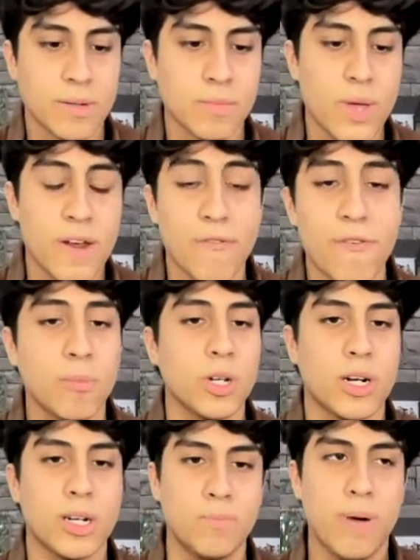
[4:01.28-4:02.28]
We had filmed
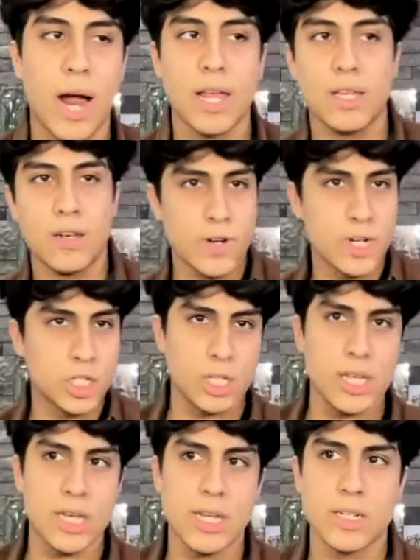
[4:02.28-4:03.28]
our pilot
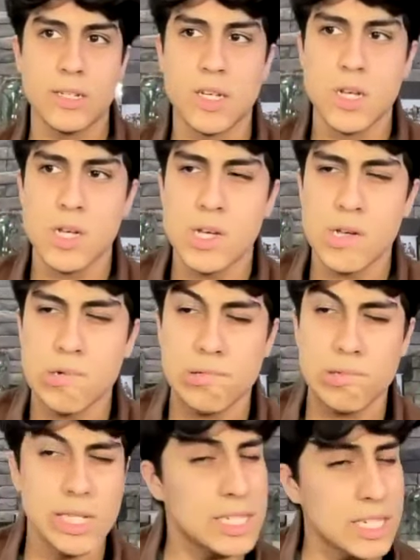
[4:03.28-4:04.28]
originally in
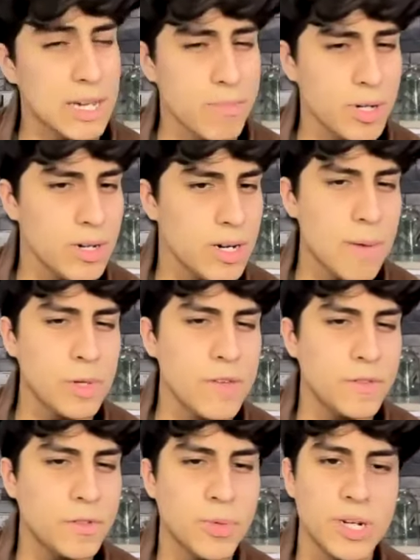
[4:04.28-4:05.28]
December, I believe,
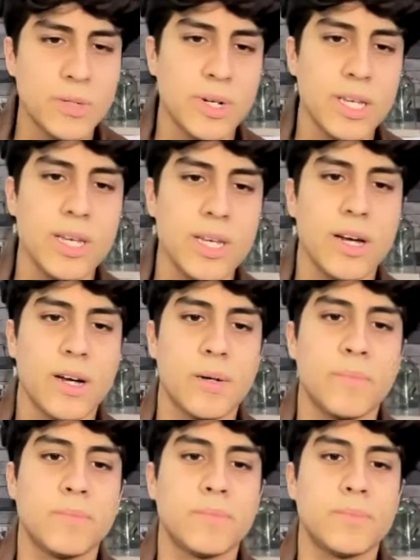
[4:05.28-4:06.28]
of 2020.
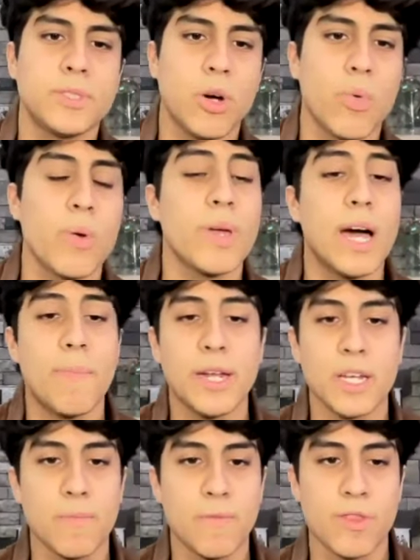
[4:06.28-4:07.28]
So when we got picked
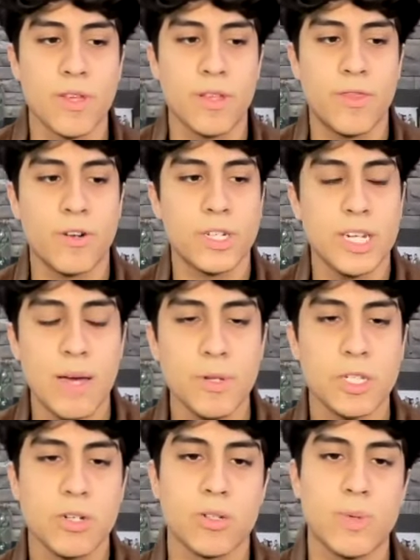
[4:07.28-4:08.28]
up for the 13
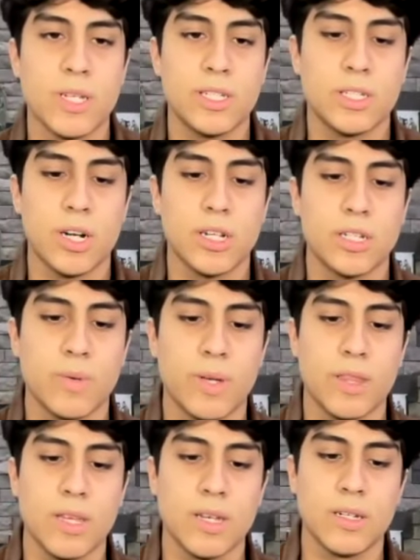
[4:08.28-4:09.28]
episodes, we started
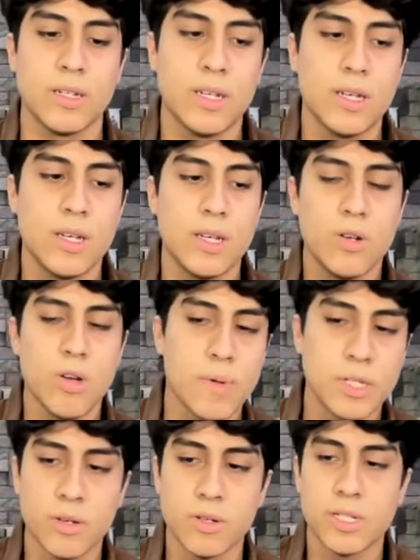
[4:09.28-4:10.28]
doing the new
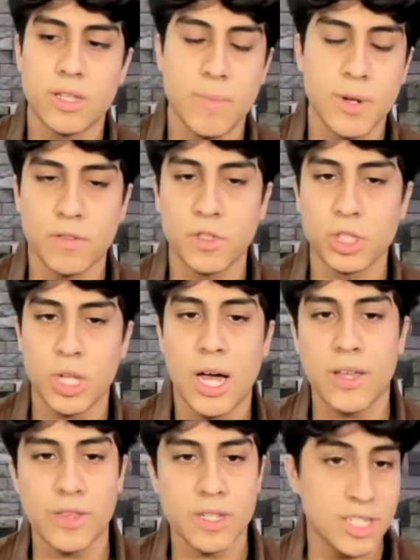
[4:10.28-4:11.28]
episodes in the middle of July
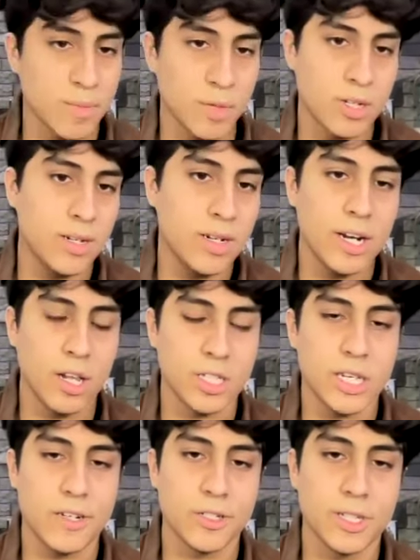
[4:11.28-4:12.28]
in the summer in
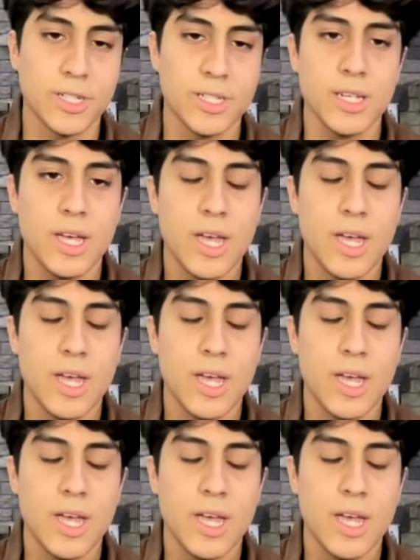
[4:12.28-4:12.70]
Los Angeles.